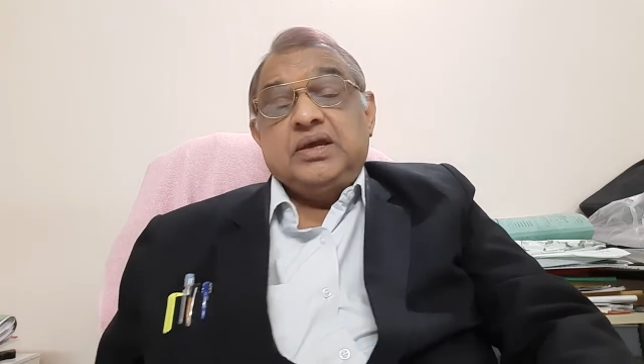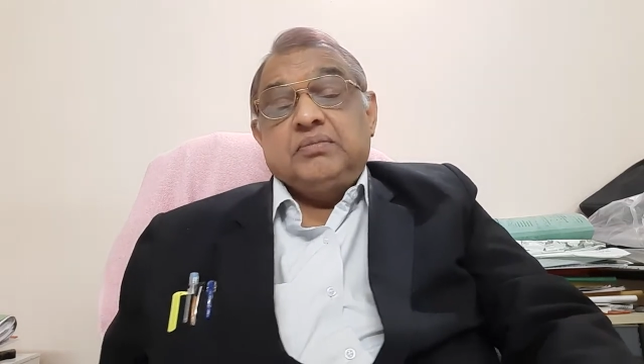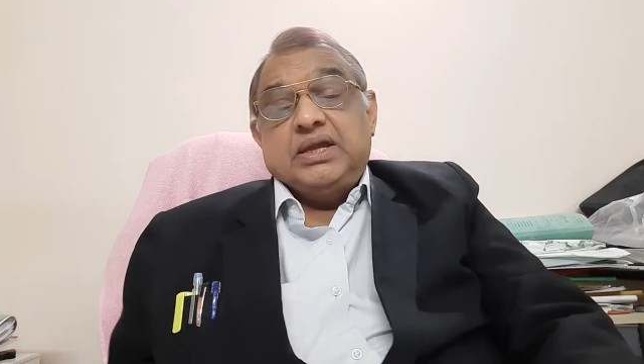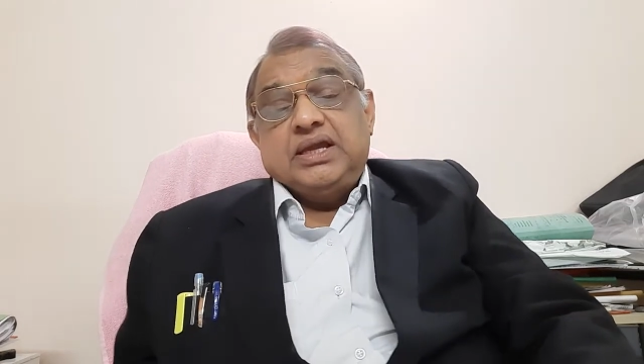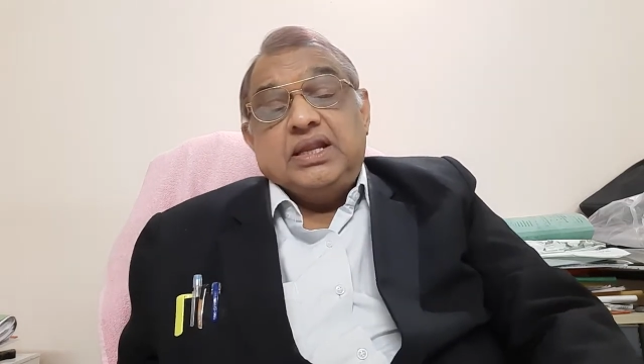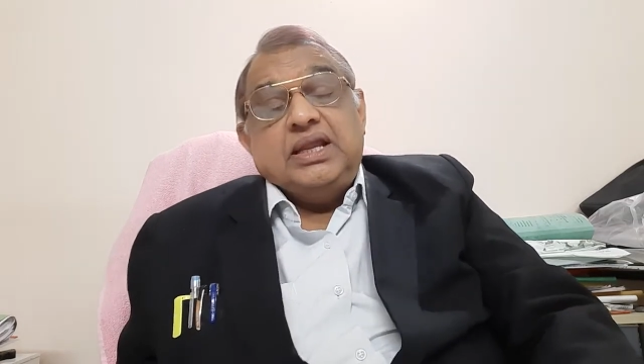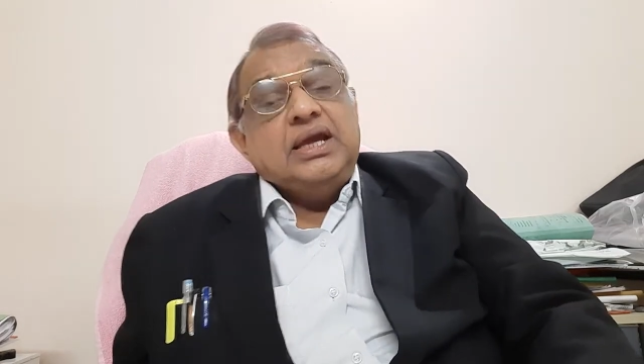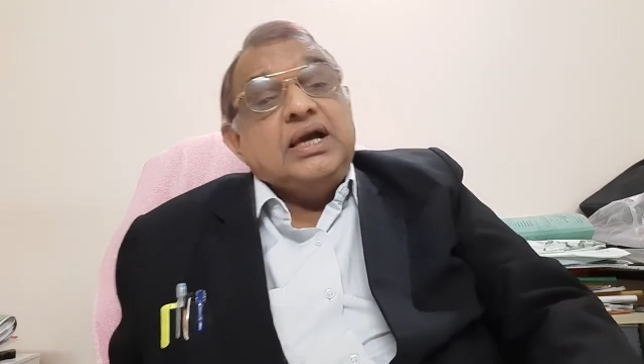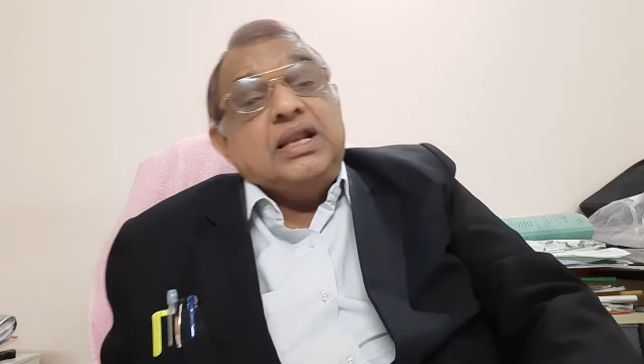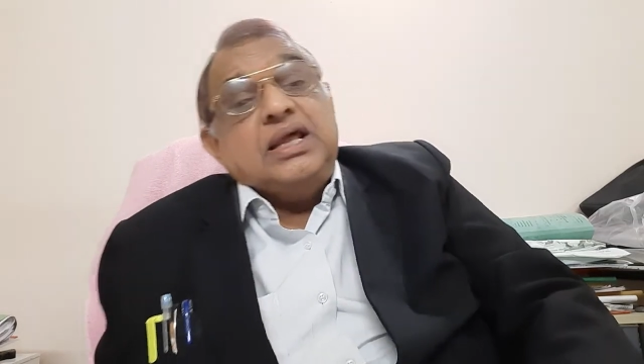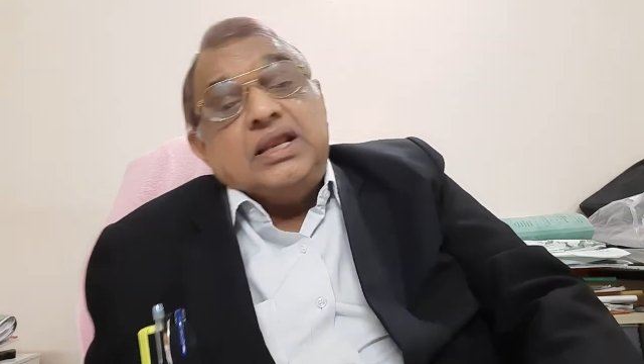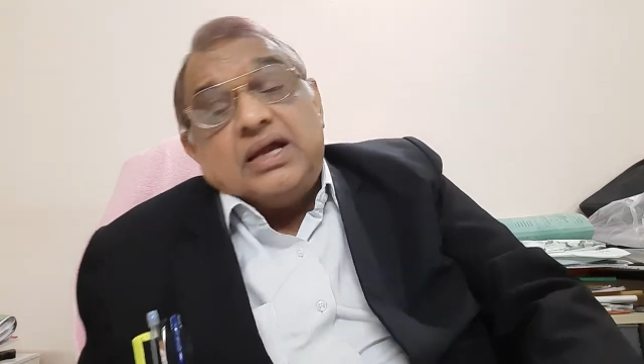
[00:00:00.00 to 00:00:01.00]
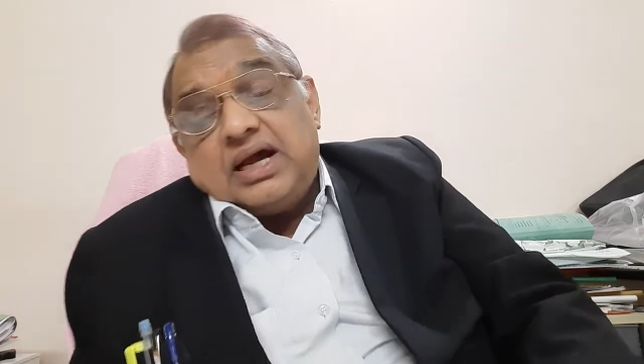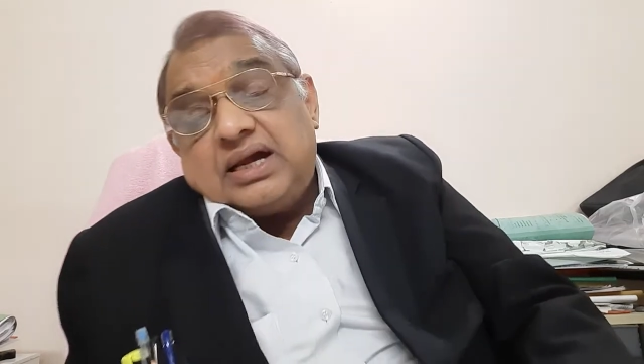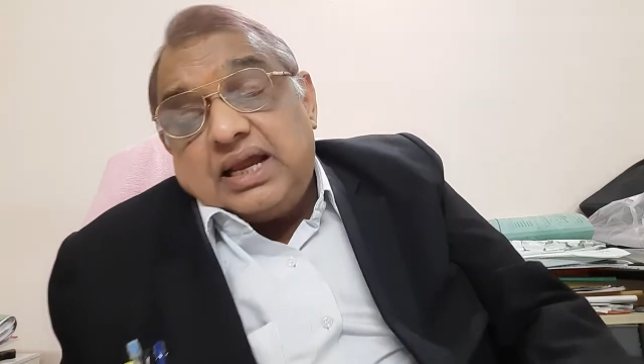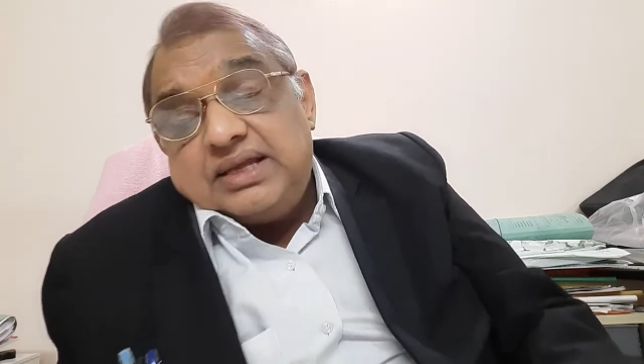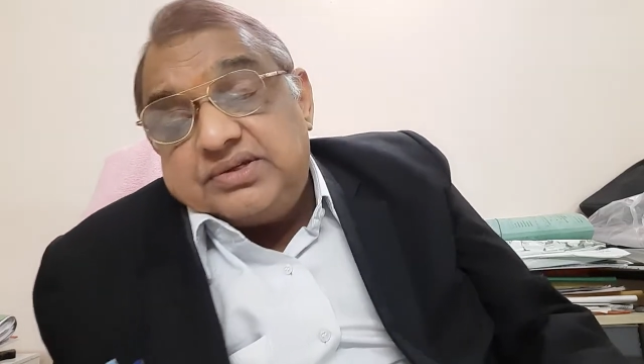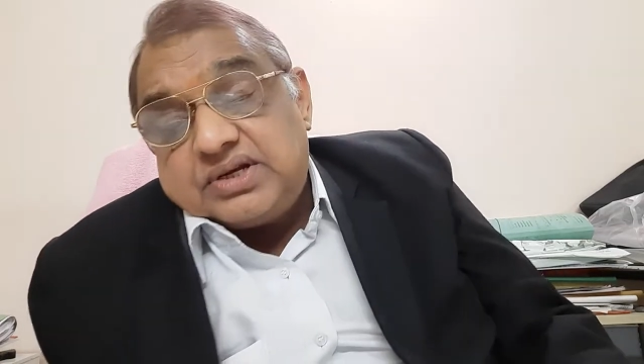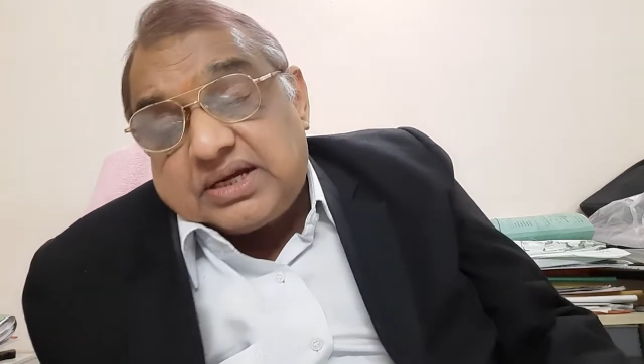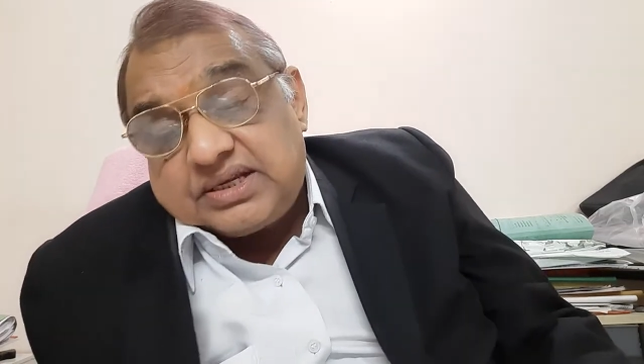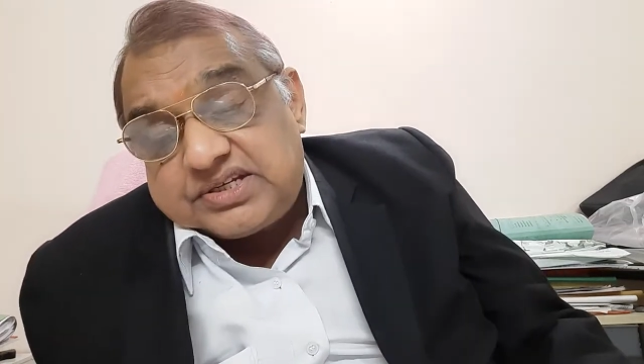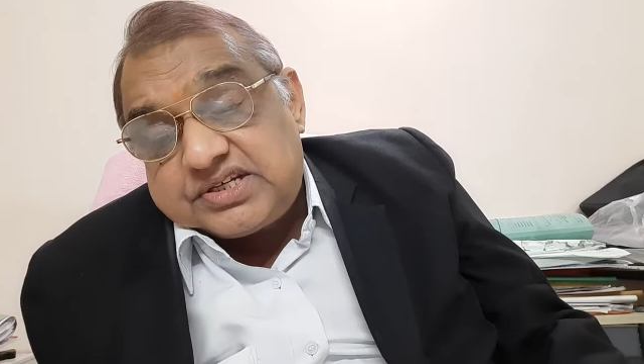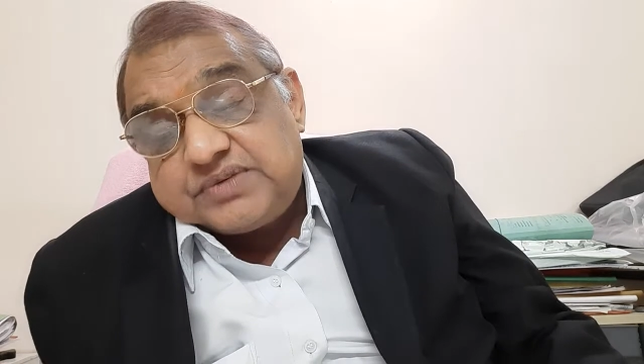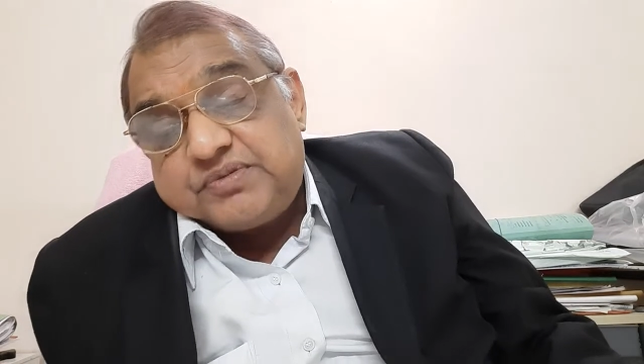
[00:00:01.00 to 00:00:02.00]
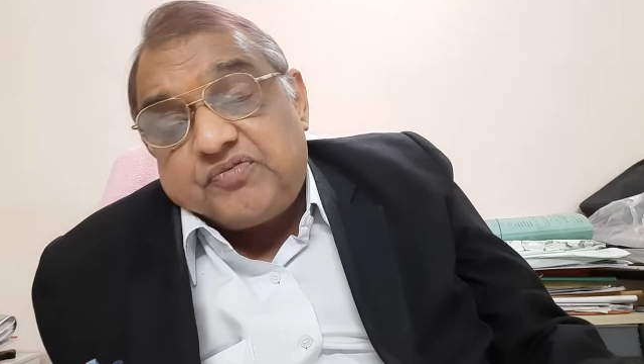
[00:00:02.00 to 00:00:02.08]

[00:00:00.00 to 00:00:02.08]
by a legally recognized custom